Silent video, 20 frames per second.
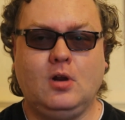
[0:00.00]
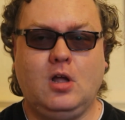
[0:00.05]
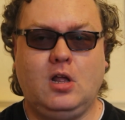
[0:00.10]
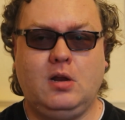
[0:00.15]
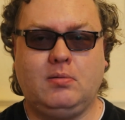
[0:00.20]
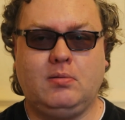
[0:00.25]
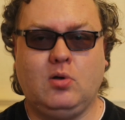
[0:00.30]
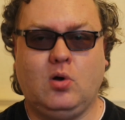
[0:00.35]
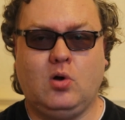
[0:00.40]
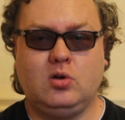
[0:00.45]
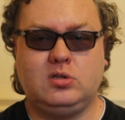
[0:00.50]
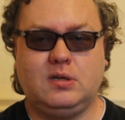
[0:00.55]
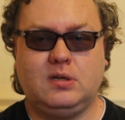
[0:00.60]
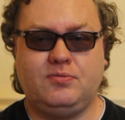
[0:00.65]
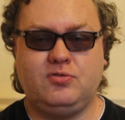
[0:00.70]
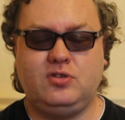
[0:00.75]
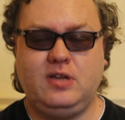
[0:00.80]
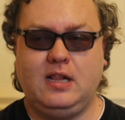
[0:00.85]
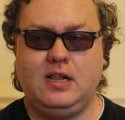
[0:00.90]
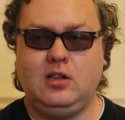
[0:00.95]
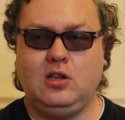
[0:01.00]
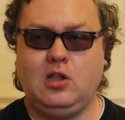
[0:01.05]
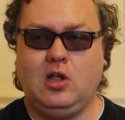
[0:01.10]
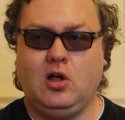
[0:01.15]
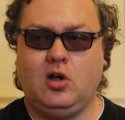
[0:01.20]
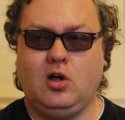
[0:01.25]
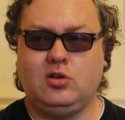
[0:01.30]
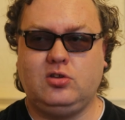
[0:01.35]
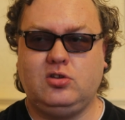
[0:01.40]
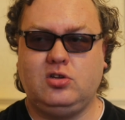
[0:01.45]
And of course I've still
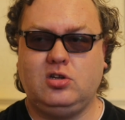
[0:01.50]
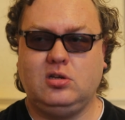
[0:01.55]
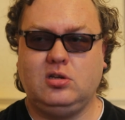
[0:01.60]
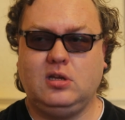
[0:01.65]
got